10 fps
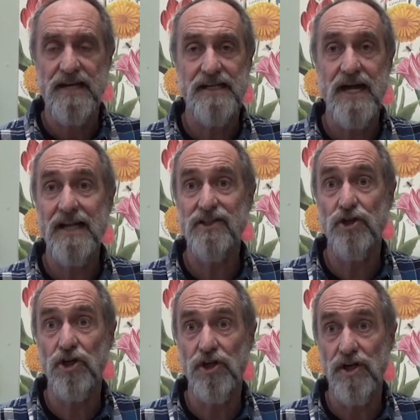Not
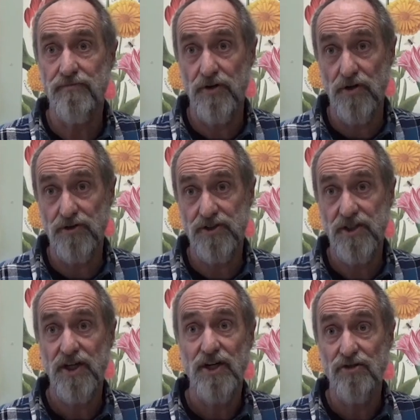good,
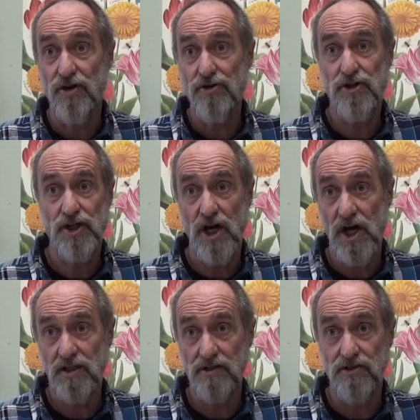folks. Grow your
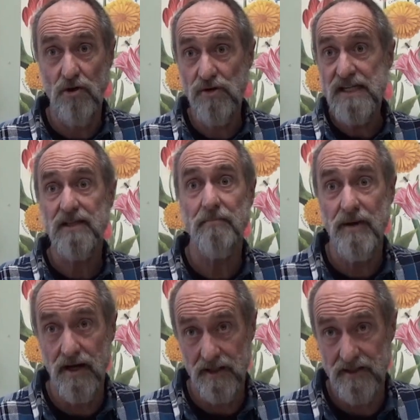garden. Don't eat the
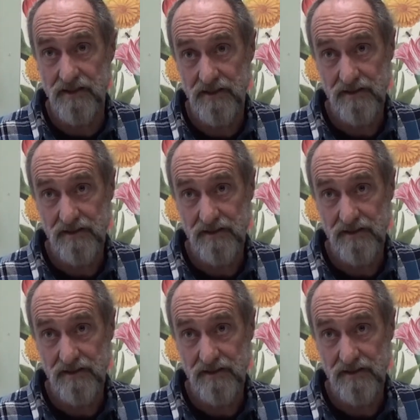bugs.